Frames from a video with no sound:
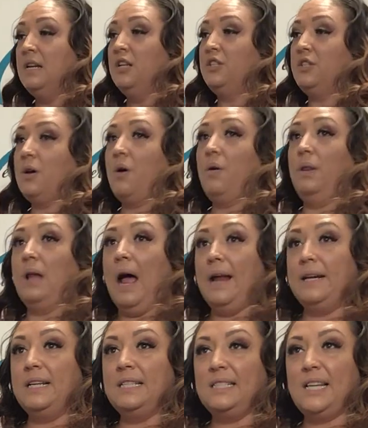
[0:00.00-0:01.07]
So I
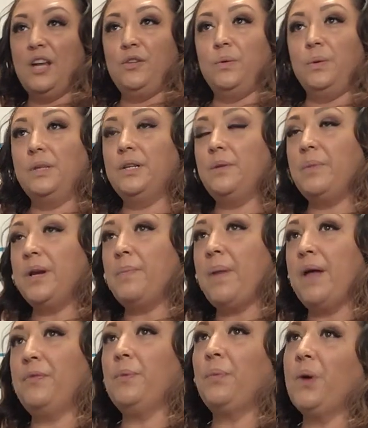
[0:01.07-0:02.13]
need to tell you a little bit
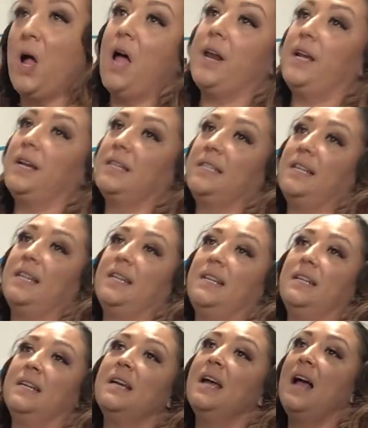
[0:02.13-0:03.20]
about the product
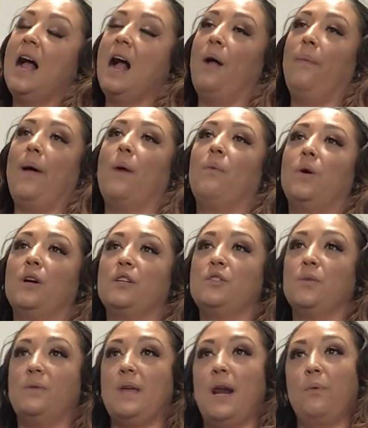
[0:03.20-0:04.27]
and how that works
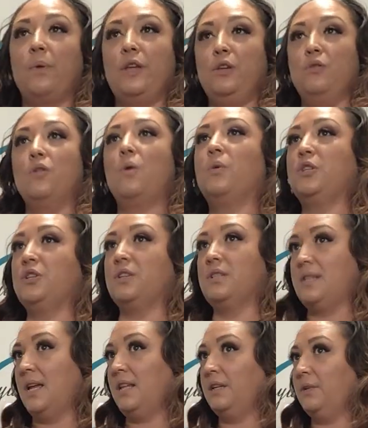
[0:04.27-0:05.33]
so that way you know what you're
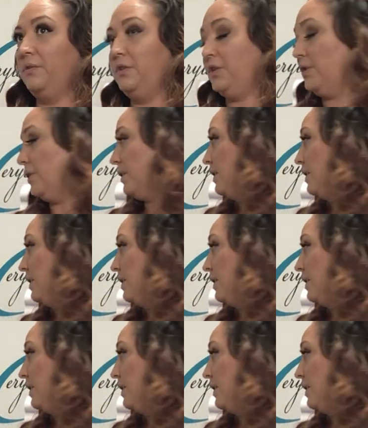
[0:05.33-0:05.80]
selling to your